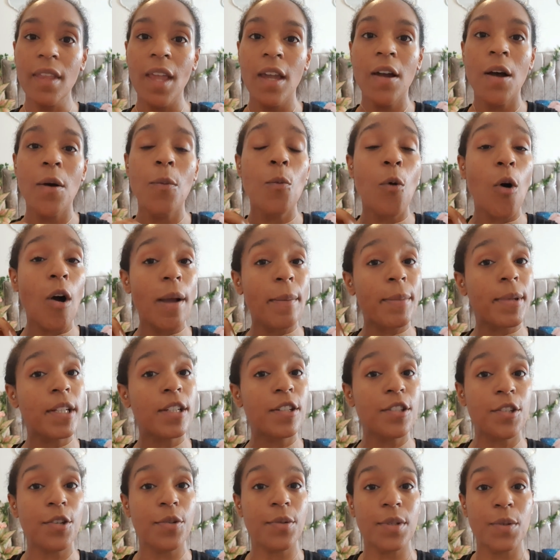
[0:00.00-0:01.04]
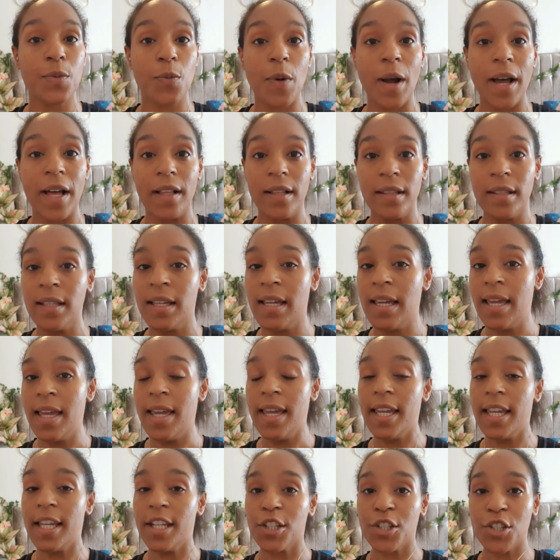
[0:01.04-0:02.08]
What I'm gonna do as well
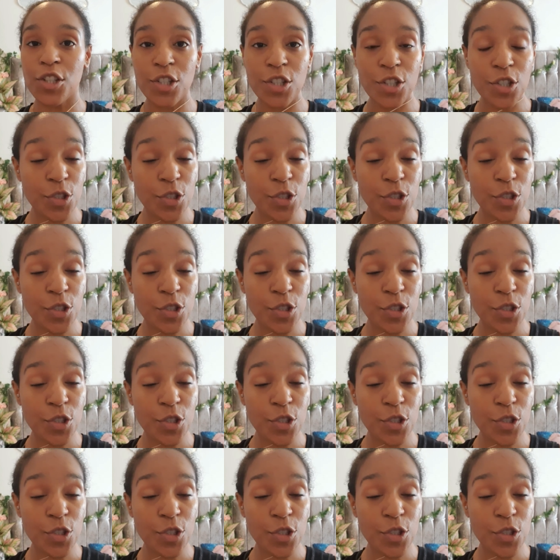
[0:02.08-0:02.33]
is